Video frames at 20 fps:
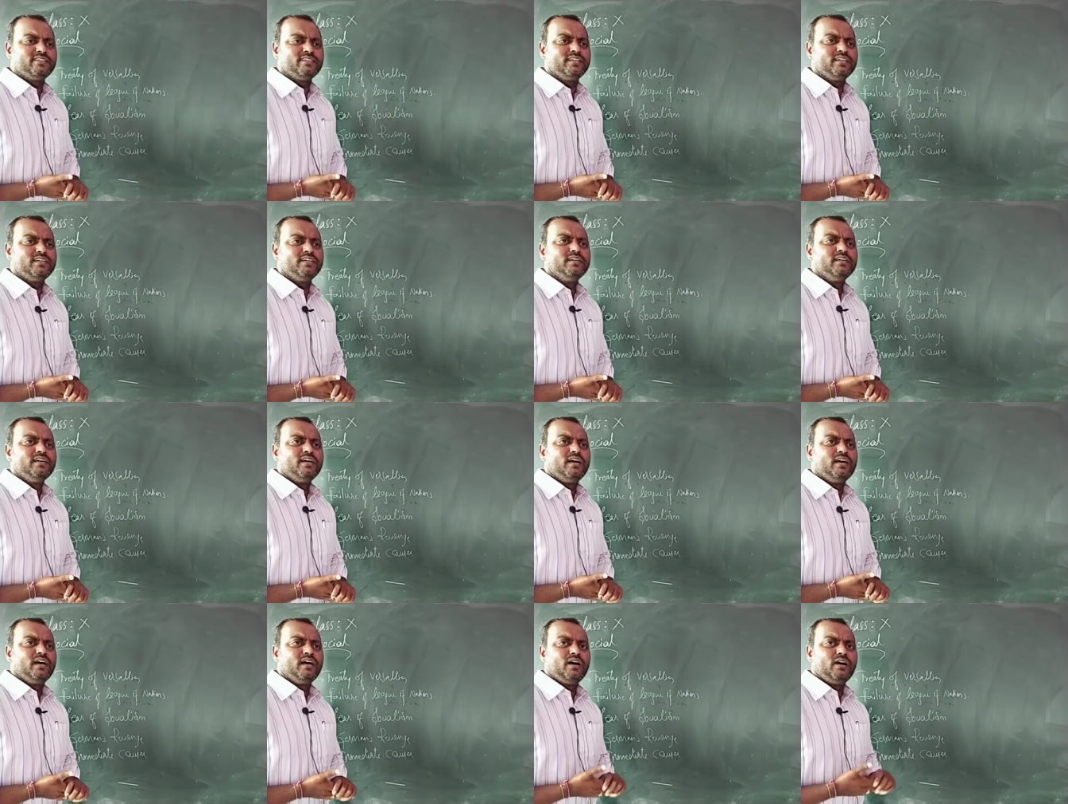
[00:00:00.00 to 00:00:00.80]

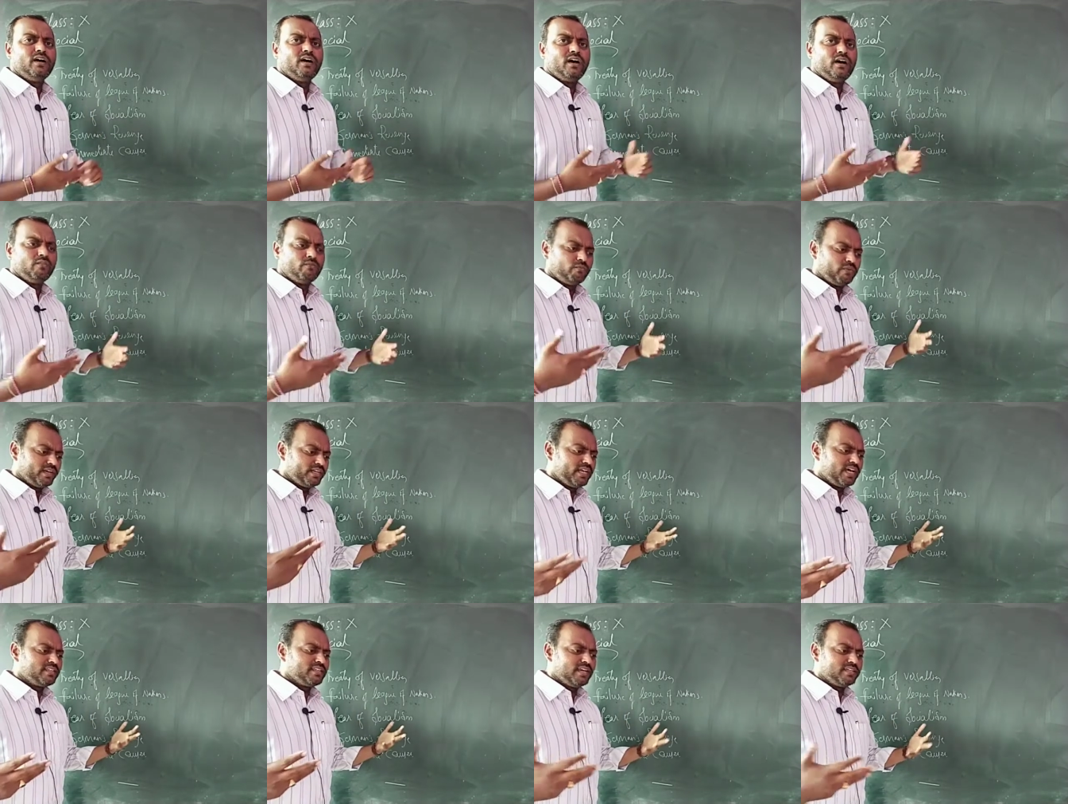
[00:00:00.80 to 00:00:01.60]
one
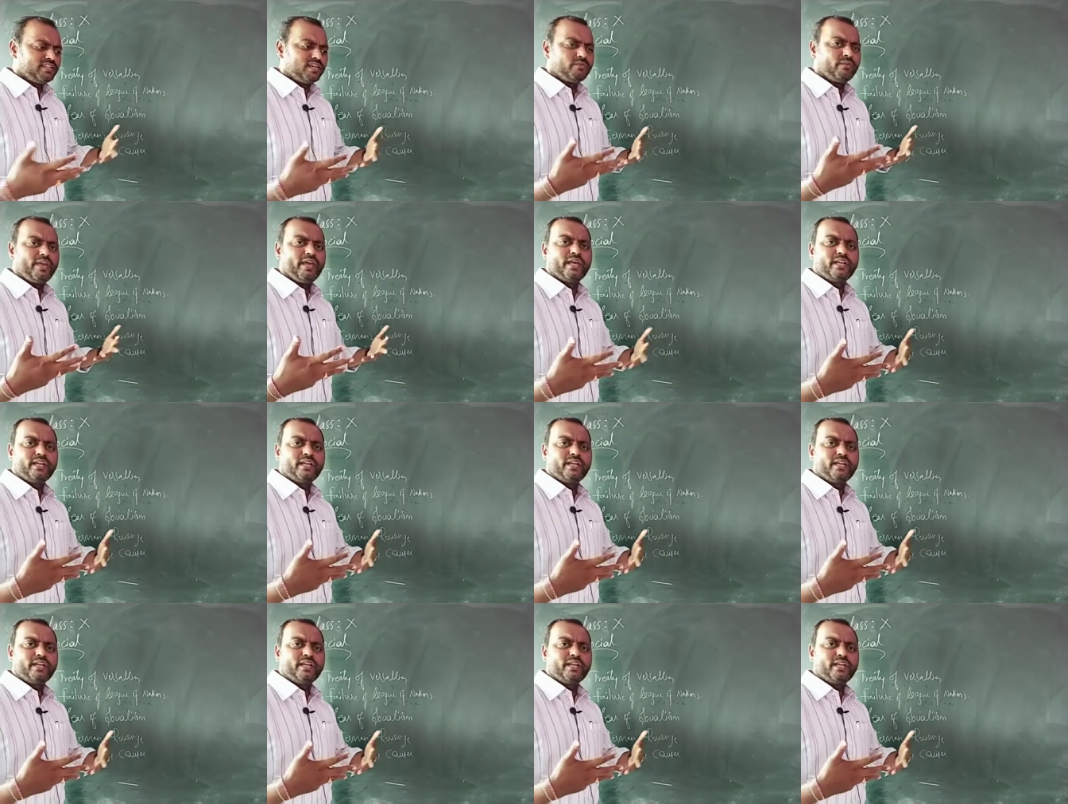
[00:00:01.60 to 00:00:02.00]
or the other way,